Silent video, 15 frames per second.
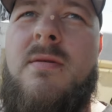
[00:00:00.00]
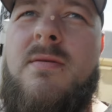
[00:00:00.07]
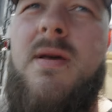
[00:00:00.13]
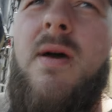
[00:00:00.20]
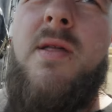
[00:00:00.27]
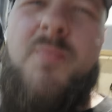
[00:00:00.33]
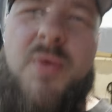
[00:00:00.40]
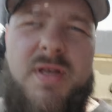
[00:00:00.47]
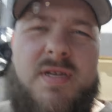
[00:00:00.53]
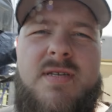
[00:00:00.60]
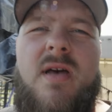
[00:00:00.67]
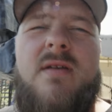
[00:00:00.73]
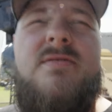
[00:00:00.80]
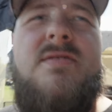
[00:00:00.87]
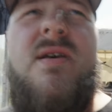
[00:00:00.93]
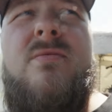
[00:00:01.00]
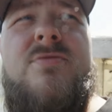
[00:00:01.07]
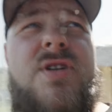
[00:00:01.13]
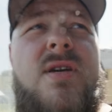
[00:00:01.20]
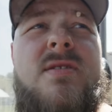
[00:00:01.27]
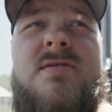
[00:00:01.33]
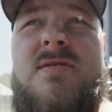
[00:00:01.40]
Now that Billy Talent
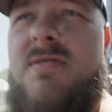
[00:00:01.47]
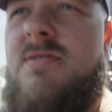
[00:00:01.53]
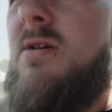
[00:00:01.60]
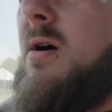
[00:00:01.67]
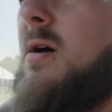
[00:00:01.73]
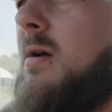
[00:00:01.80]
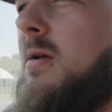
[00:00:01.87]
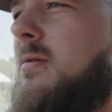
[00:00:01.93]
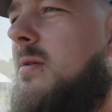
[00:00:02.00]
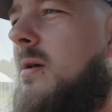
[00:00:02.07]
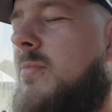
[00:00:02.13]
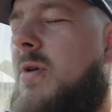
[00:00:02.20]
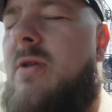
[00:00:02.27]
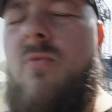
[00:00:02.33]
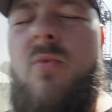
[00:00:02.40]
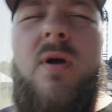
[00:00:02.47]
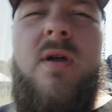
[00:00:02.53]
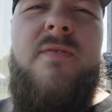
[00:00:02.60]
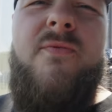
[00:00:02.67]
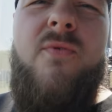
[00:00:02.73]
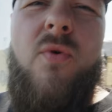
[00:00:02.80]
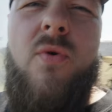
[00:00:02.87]
soundcheck is done, I'm gonna
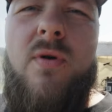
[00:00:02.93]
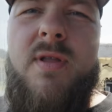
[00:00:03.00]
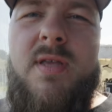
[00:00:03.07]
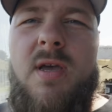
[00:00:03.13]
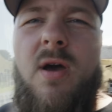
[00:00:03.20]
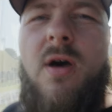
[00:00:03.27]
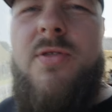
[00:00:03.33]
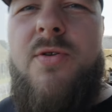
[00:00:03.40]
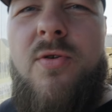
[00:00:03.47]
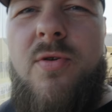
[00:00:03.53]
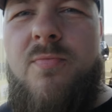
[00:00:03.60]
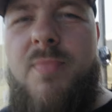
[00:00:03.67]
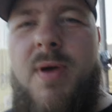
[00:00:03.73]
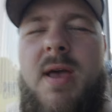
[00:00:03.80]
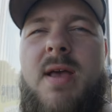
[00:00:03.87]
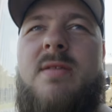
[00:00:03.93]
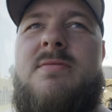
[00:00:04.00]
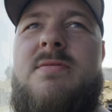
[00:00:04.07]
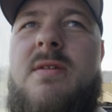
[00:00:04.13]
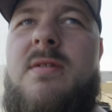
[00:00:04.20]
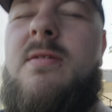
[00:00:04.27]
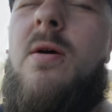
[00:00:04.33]
wait for the other
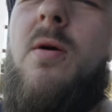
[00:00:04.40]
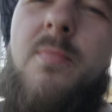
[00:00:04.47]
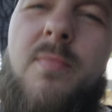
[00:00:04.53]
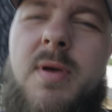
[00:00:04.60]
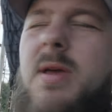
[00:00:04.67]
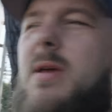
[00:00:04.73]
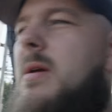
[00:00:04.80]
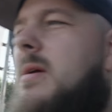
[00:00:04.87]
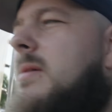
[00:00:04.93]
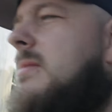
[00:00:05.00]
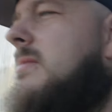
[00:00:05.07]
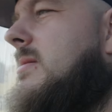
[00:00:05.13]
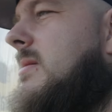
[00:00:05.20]
band to come in.